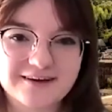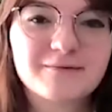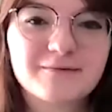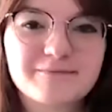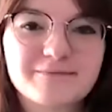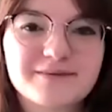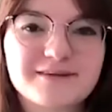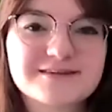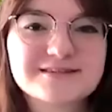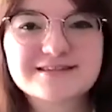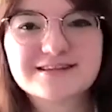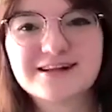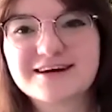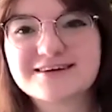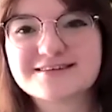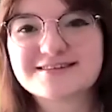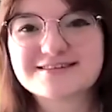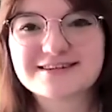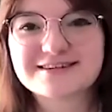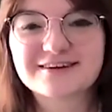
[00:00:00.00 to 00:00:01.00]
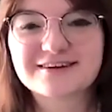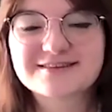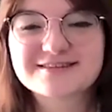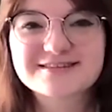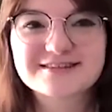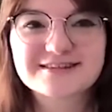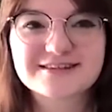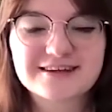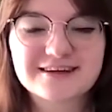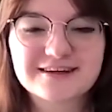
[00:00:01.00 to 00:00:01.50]
This class is
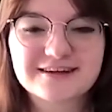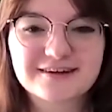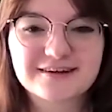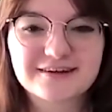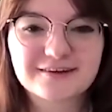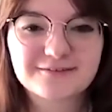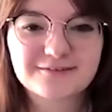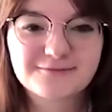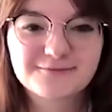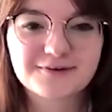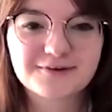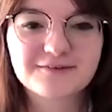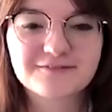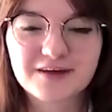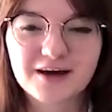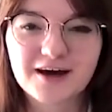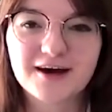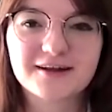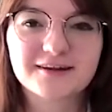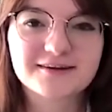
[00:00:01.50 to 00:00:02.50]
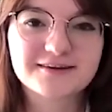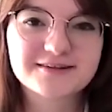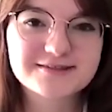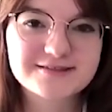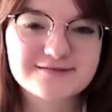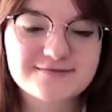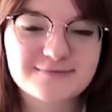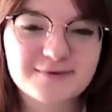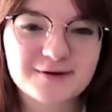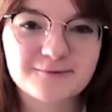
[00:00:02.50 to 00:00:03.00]
honestly one of the highlights
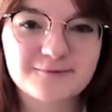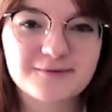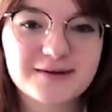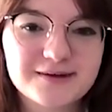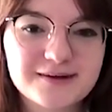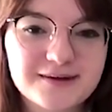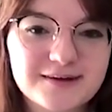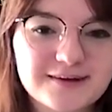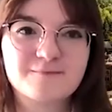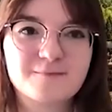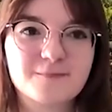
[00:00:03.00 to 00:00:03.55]
of my week.